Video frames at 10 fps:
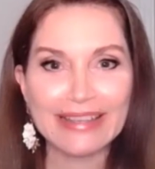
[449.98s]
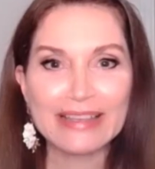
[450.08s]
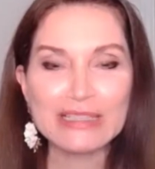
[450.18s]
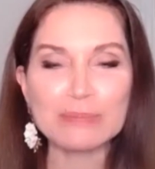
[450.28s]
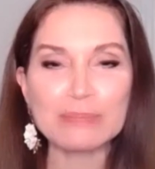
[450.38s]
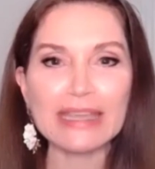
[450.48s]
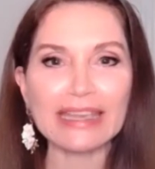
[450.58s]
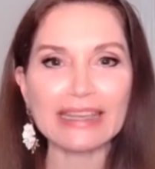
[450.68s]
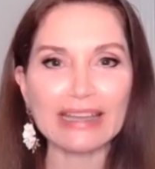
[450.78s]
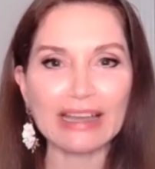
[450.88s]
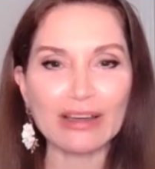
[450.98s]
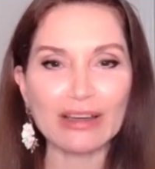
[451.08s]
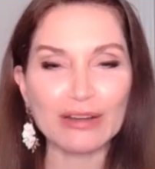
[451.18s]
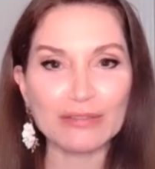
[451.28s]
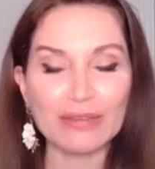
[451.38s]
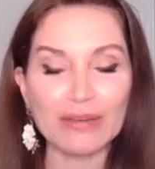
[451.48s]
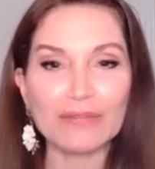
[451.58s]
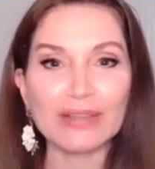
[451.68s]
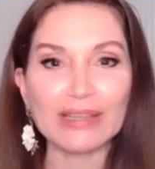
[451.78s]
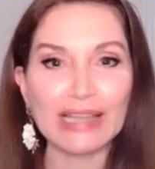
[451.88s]
speaking of
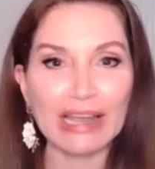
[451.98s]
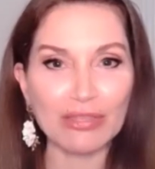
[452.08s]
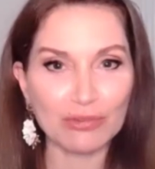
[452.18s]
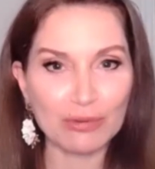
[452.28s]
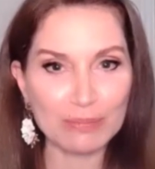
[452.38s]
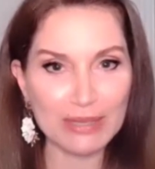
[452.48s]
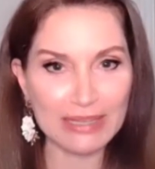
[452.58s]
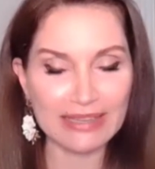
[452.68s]
philanthropy,